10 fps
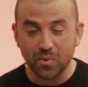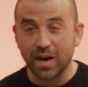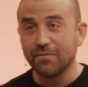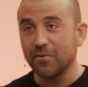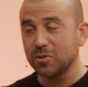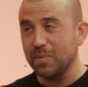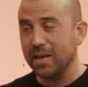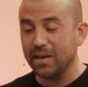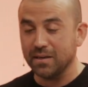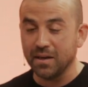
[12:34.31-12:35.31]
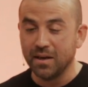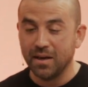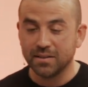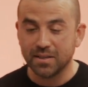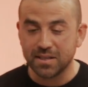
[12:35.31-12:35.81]
When I first began to
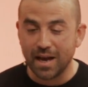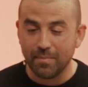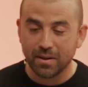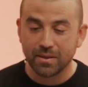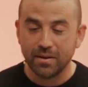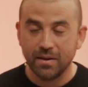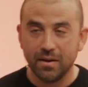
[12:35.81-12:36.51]
Sabbath,